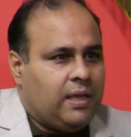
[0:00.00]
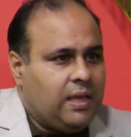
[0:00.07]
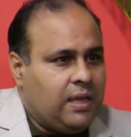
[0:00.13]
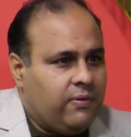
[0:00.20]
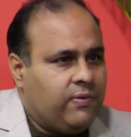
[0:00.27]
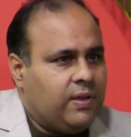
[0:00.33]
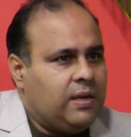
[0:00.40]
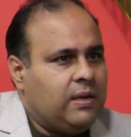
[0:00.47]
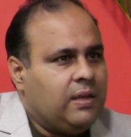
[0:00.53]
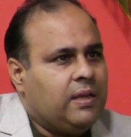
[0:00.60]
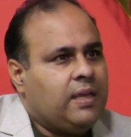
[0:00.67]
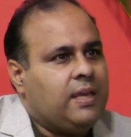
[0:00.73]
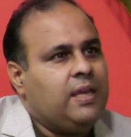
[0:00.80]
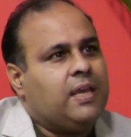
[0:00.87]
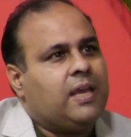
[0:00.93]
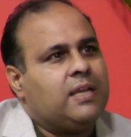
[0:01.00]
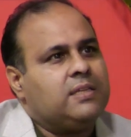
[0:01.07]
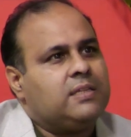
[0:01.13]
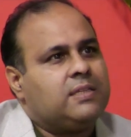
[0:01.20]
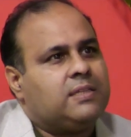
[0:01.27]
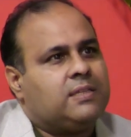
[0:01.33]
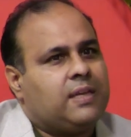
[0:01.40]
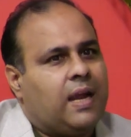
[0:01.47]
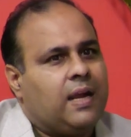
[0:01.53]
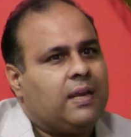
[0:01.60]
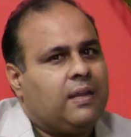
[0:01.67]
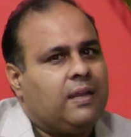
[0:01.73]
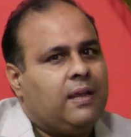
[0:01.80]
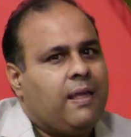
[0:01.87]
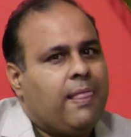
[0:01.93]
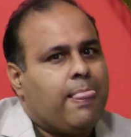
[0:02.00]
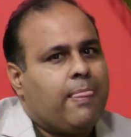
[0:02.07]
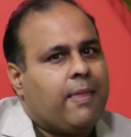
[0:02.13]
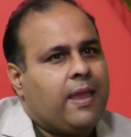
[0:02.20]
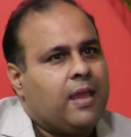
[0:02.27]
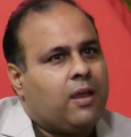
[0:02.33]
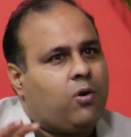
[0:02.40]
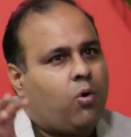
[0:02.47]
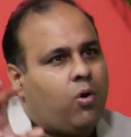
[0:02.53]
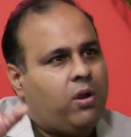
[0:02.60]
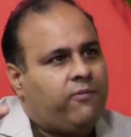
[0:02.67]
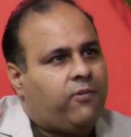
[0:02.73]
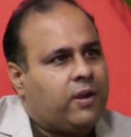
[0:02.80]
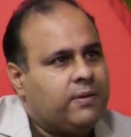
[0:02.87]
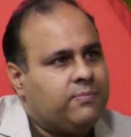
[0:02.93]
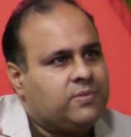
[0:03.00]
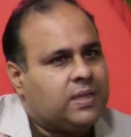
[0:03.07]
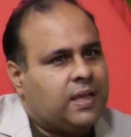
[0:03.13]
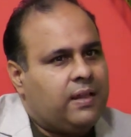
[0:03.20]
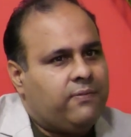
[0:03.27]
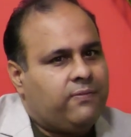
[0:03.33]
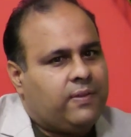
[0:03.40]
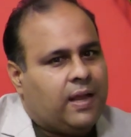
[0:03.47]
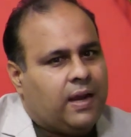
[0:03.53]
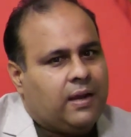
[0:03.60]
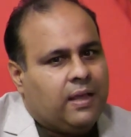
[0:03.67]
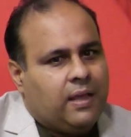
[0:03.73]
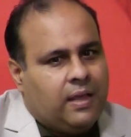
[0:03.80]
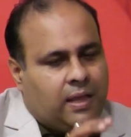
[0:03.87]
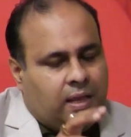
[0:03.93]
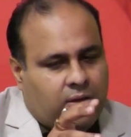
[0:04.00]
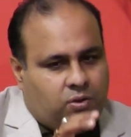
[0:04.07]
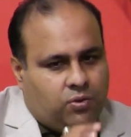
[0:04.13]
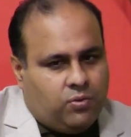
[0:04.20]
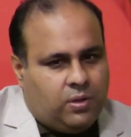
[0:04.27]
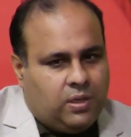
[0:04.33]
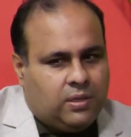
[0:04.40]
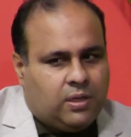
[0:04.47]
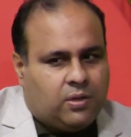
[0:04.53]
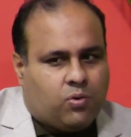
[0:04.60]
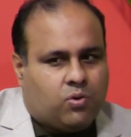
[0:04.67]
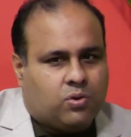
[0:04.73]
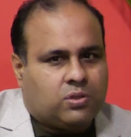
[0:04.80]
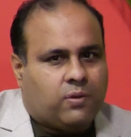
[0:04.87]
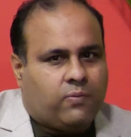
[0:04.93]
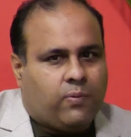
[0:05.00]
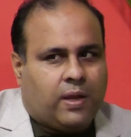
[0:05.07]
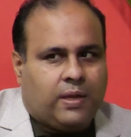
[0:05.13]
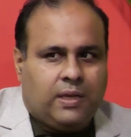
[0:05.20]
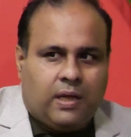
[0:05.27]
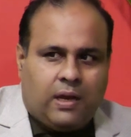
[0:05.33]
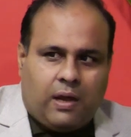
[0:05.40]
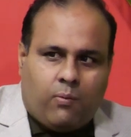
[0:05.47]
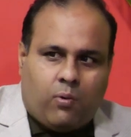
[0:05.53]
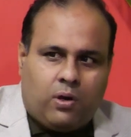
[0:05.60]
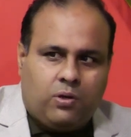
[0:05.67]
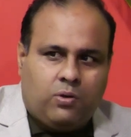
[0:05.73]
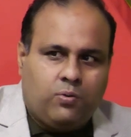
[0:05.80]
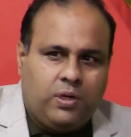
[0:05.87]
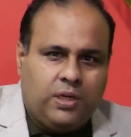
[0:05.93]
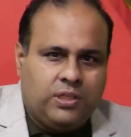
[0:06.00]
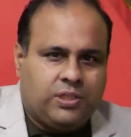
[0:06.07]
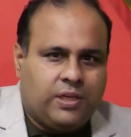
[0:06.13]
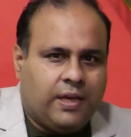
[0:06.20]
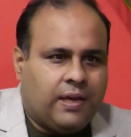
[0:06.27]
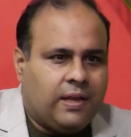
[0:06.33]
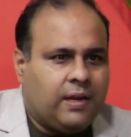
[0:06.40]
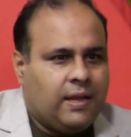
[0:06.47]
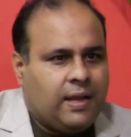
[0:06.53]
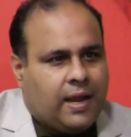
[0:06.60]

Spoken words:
even he can set a goal for himself that during the course of 1 year I want to reach here,